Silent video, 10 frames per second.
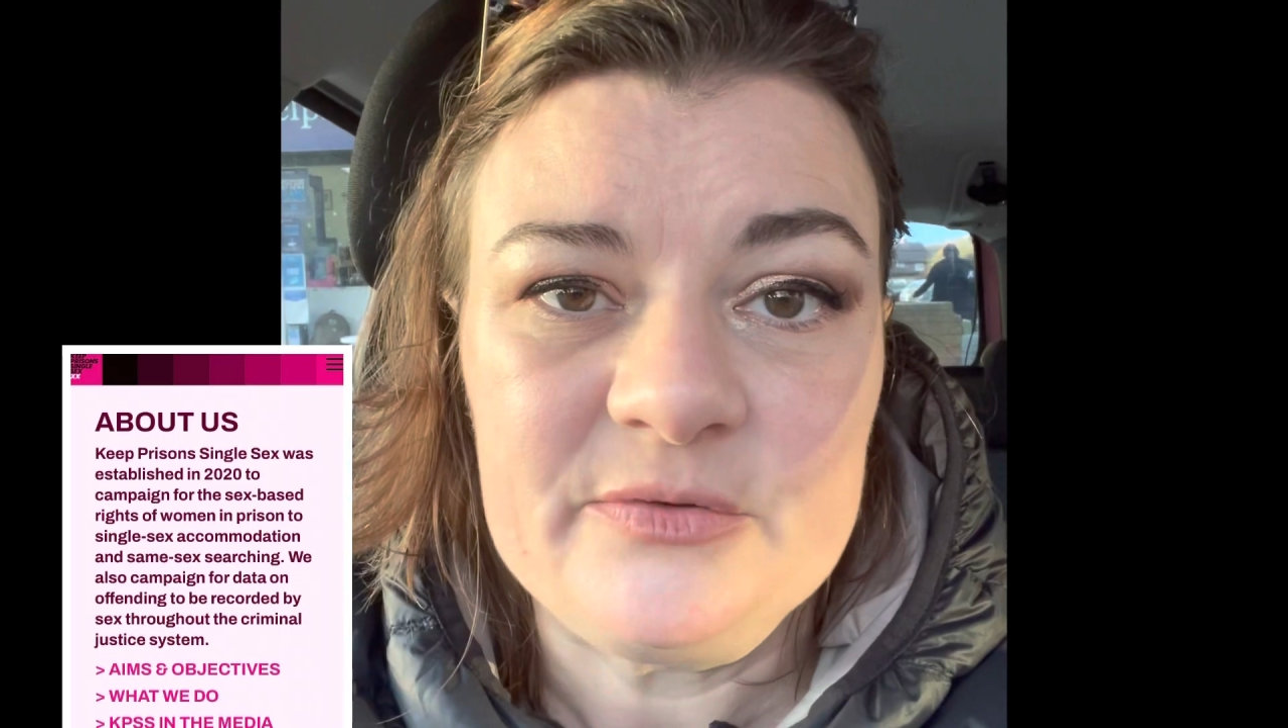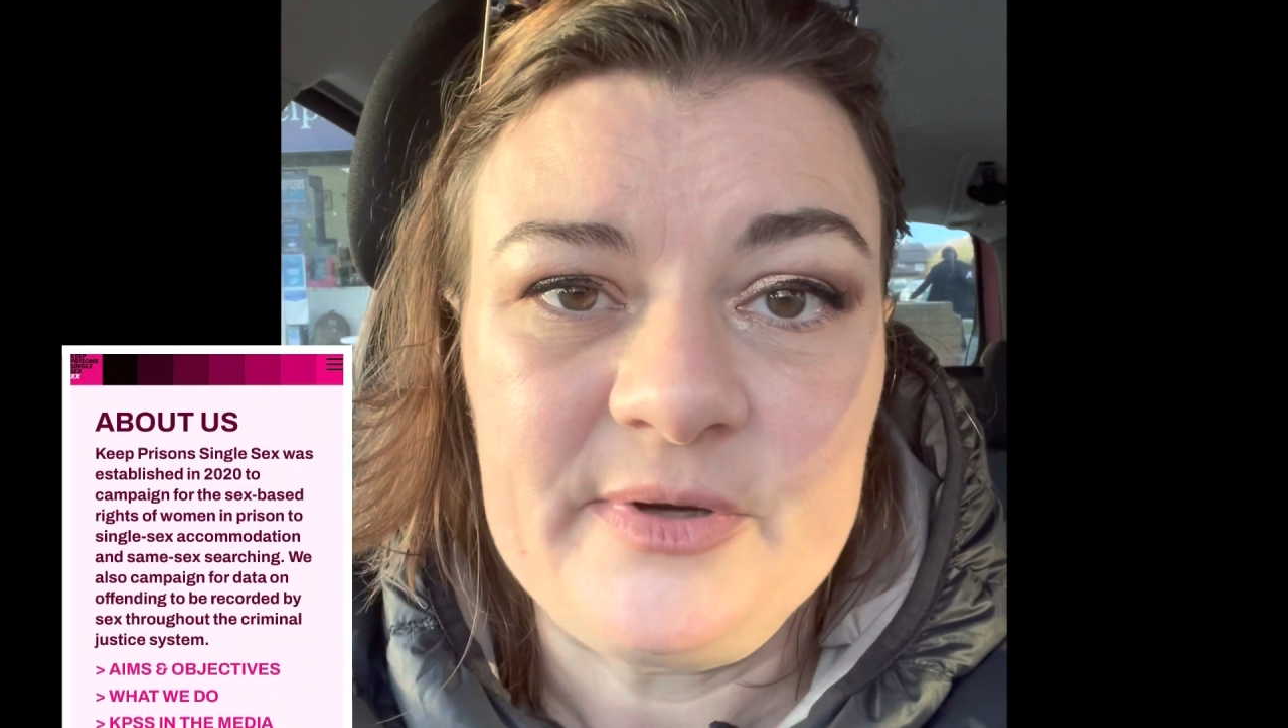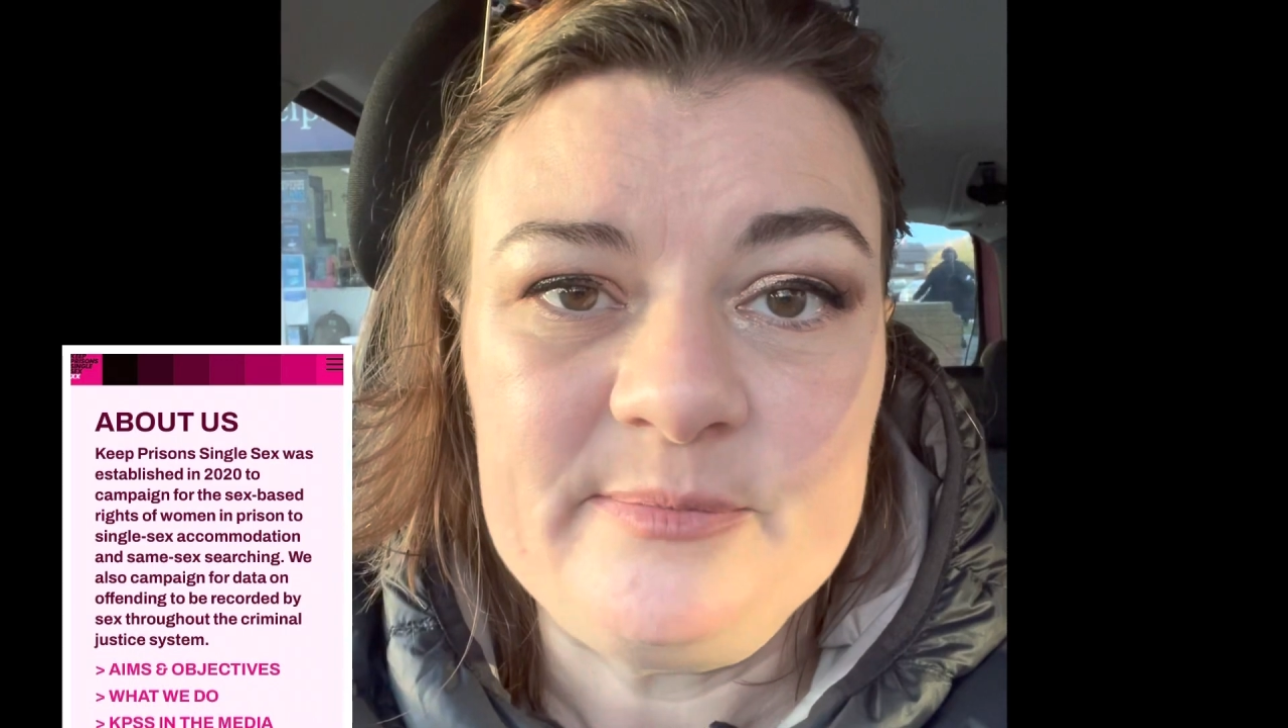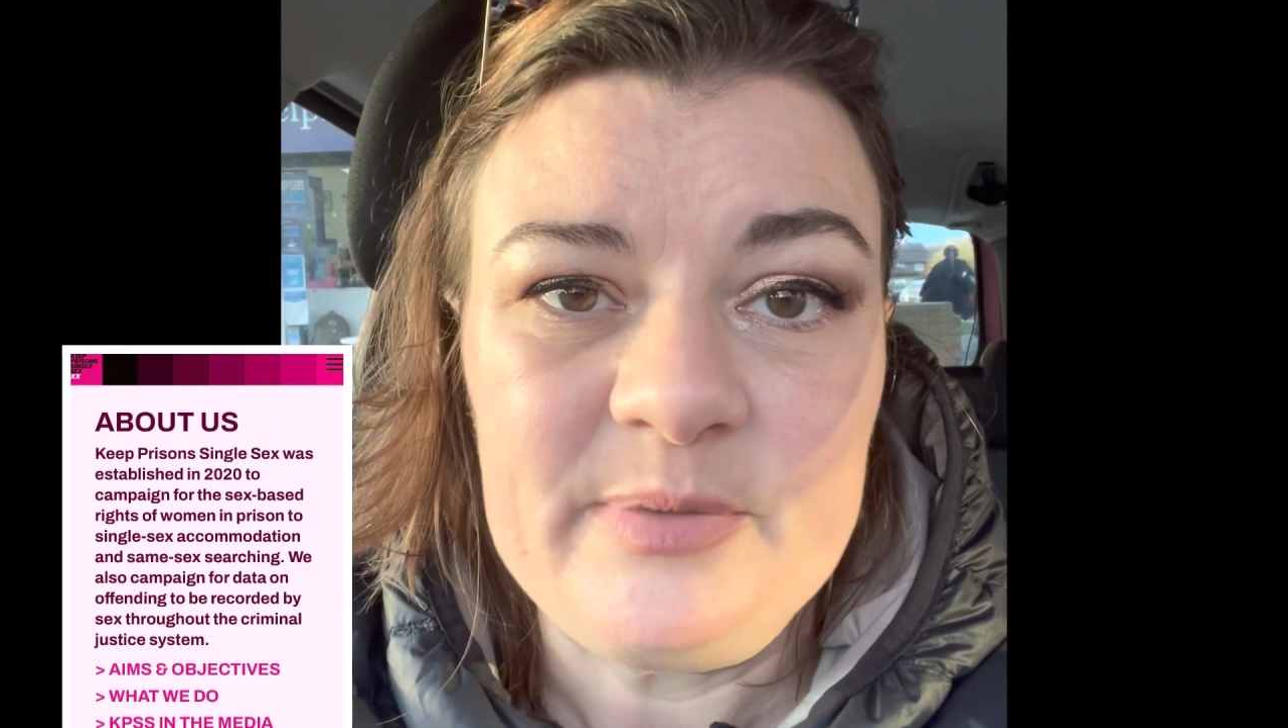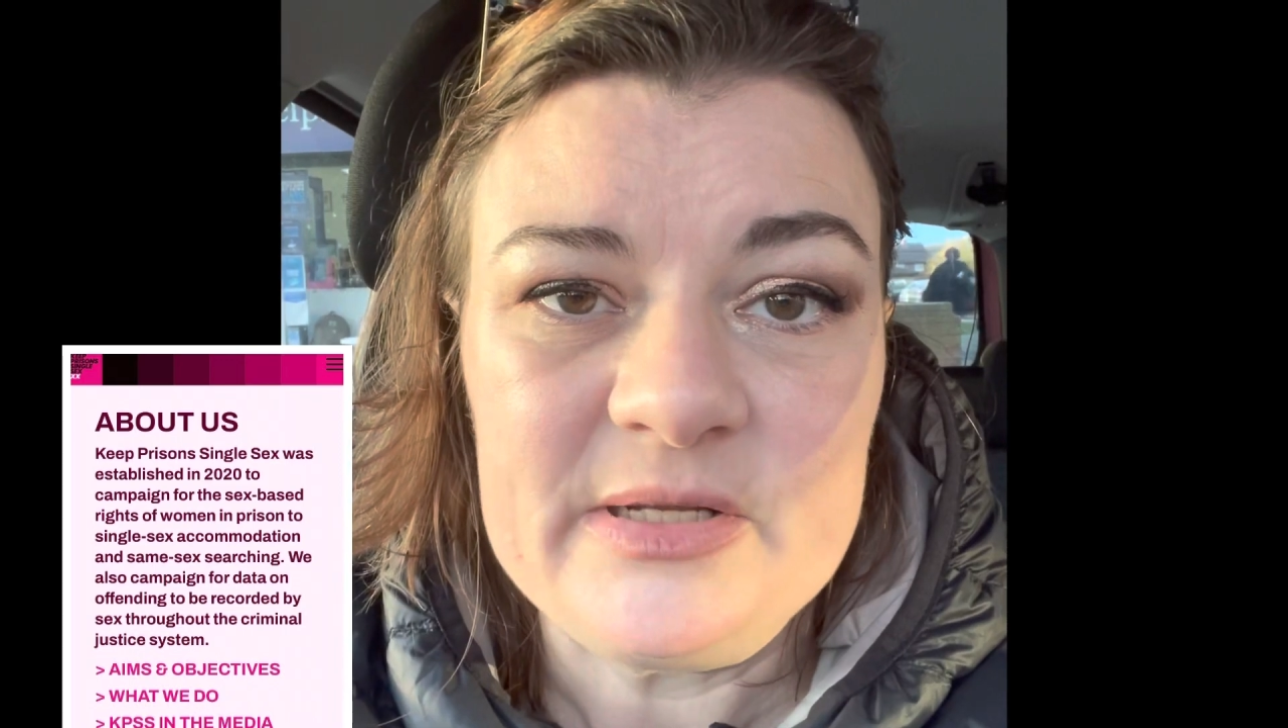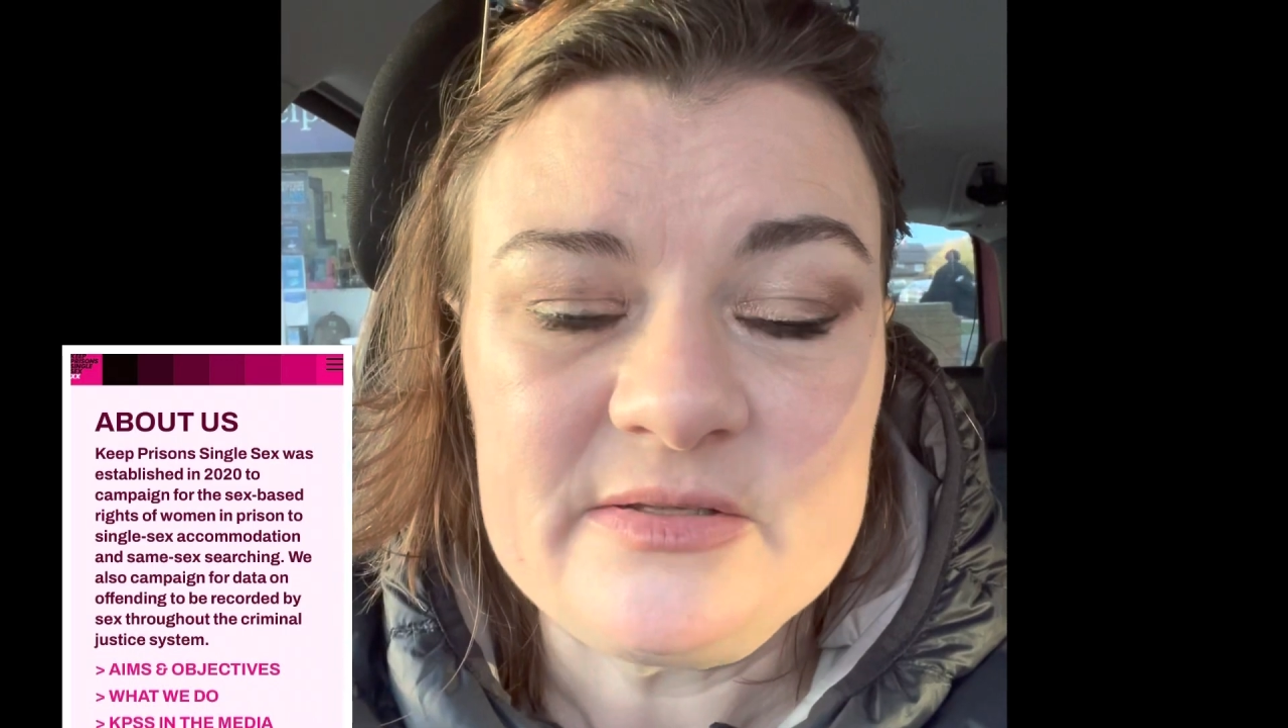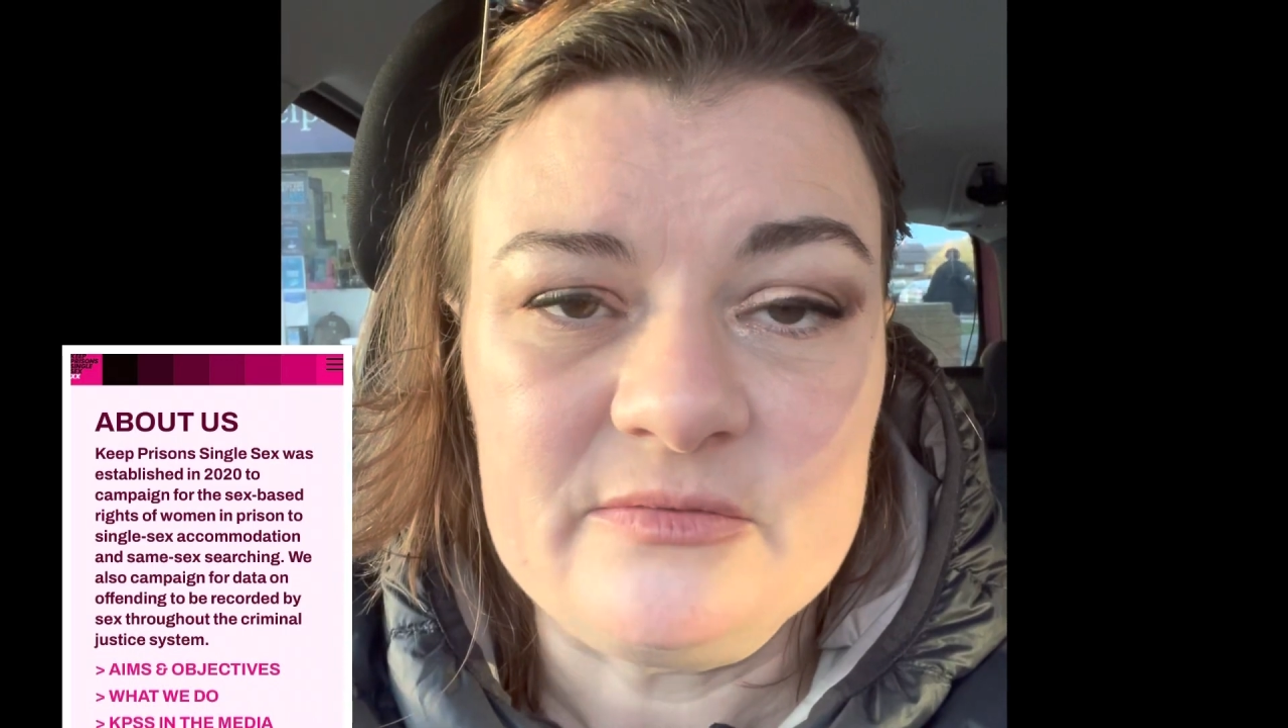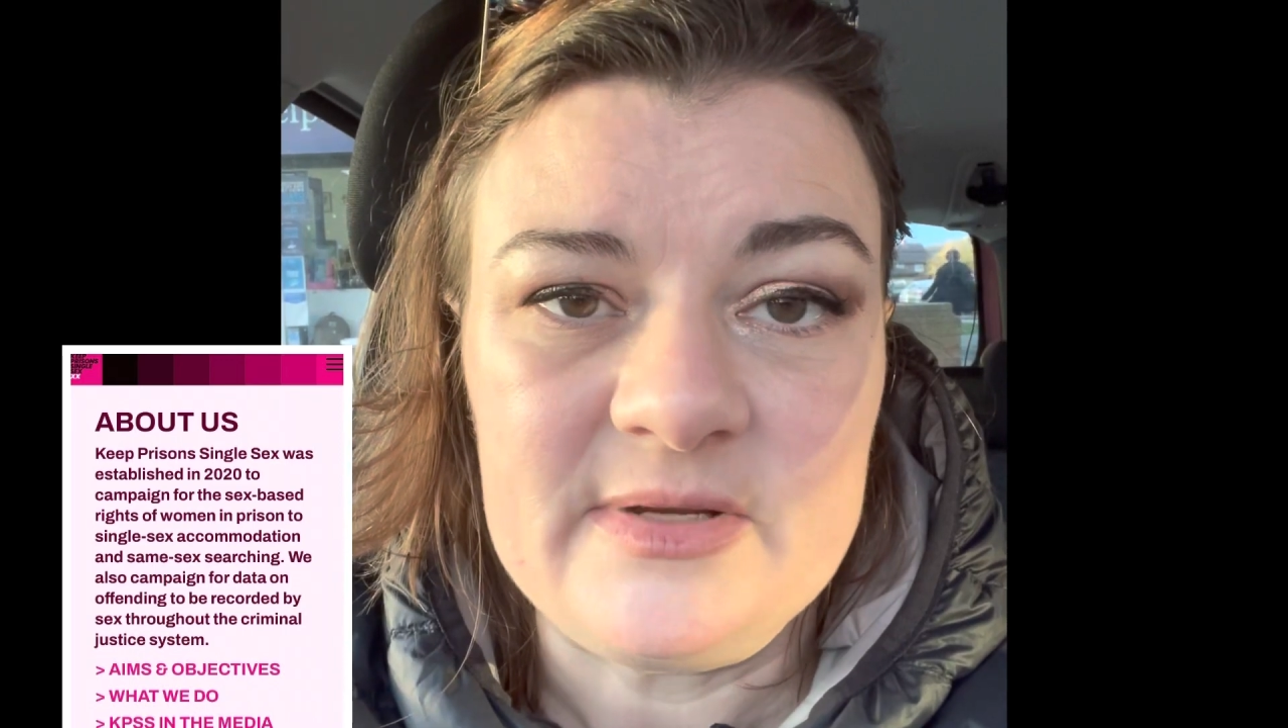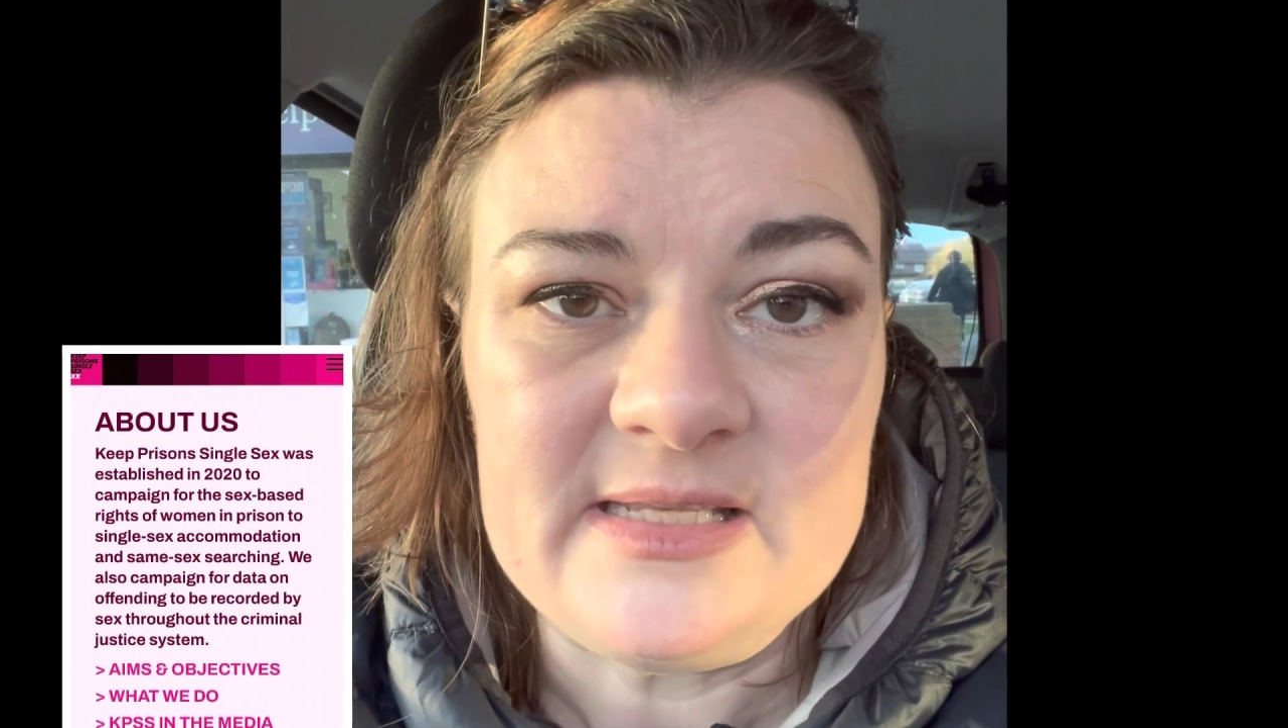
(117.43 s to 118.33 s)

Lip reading: your own personal